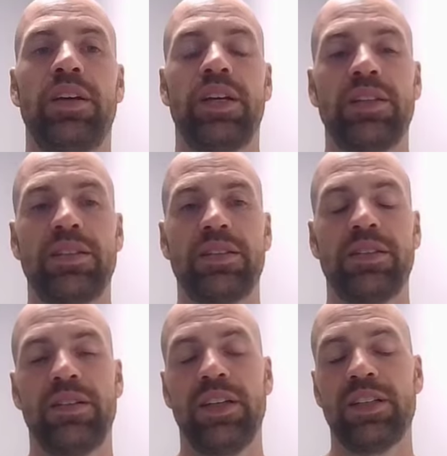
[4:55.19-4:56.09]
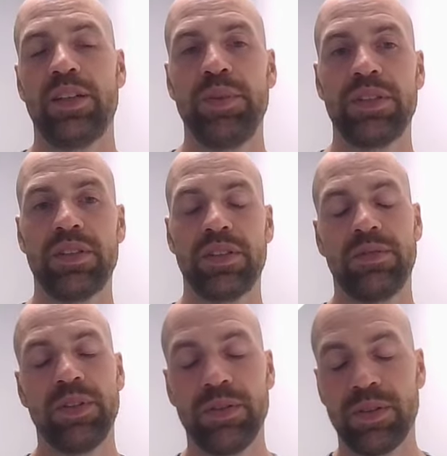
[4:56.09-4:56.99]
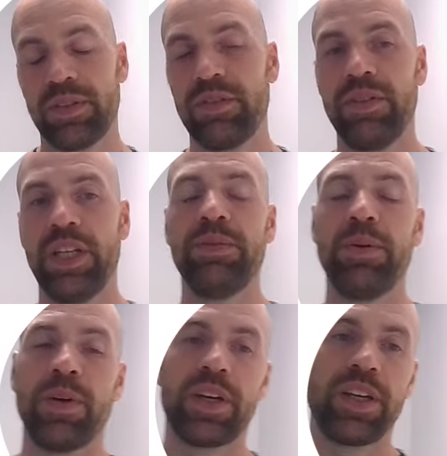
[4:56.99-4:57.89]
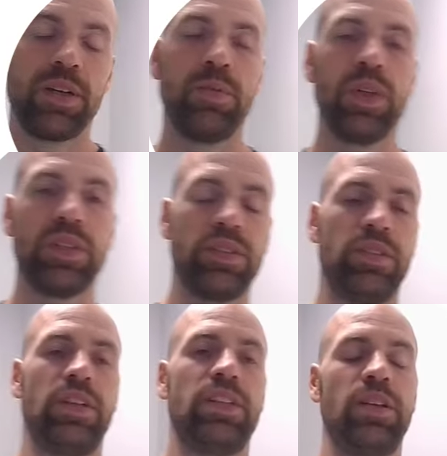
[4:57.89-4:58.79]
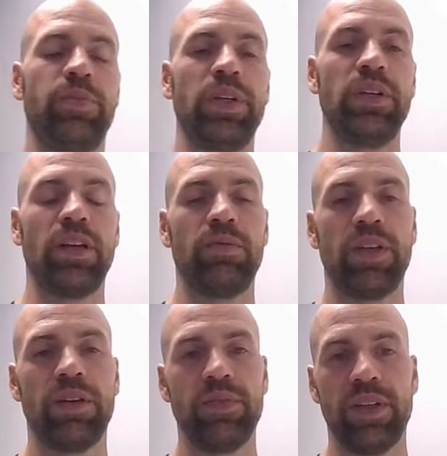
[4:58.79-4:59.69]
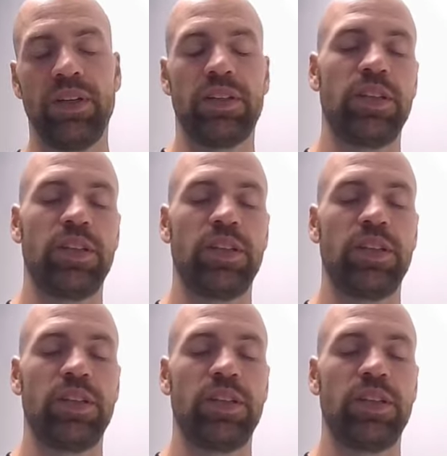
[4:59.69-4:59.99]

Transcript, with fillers: and the SAP system, you would really be working with SAP EWM in